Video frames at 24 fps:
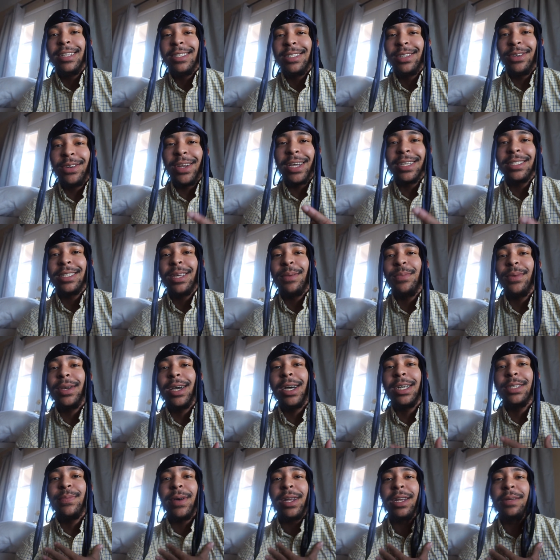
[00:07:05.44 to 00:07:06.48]
Until next time, you
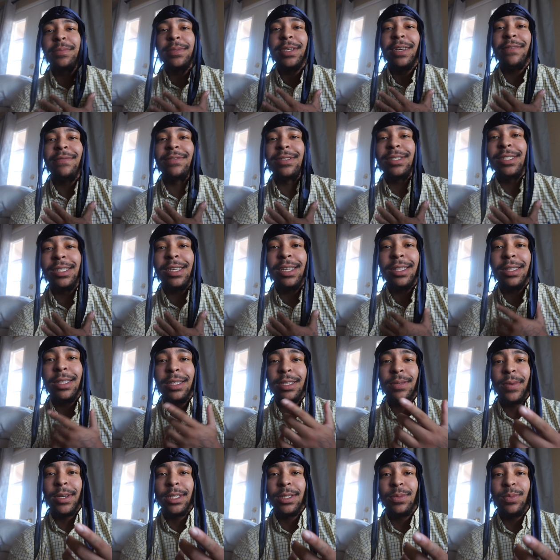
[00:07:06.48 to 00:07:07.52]
guys, my name's Heaven Sent. This
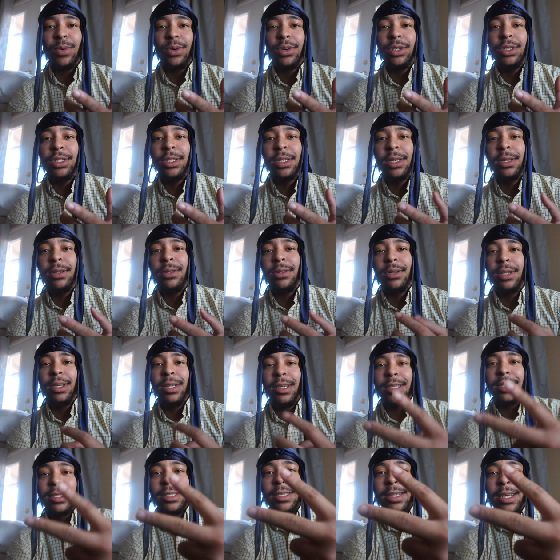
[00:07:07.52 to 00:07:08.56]
is my smoking channel.
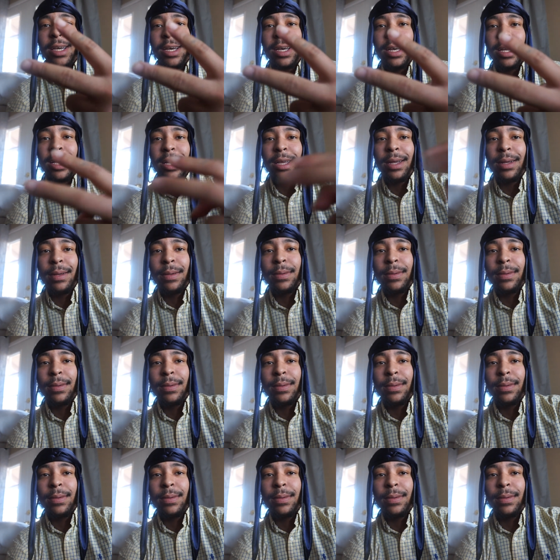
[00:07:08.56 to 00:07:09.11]
Stay high.